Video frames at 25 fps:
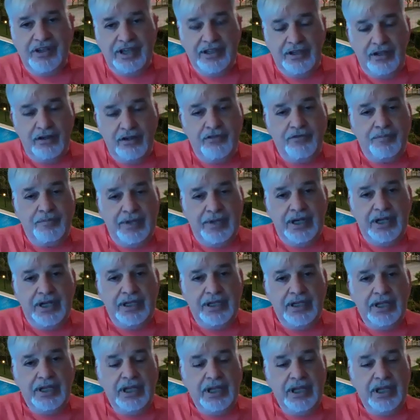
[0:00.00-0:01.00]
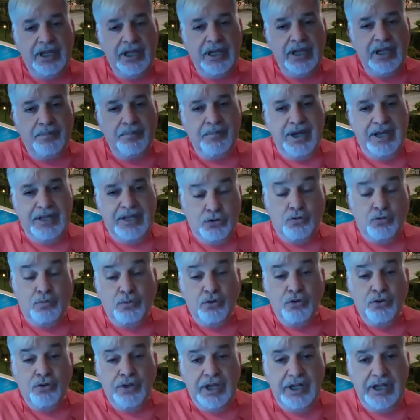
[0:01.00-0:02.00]
title of my new
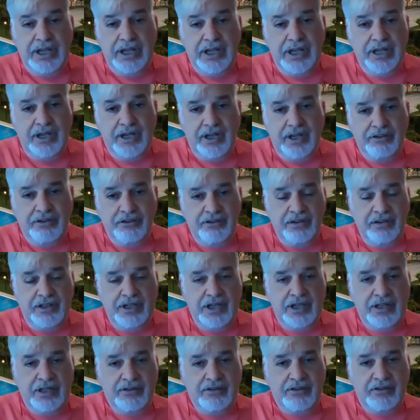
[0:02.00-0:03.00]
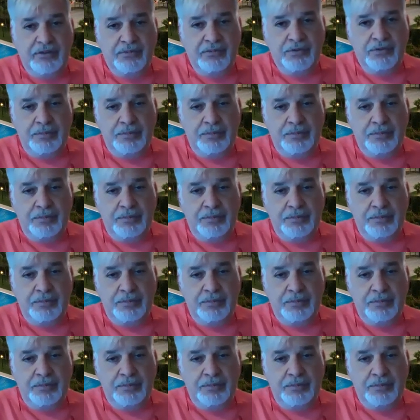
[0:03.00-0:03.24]
book in English that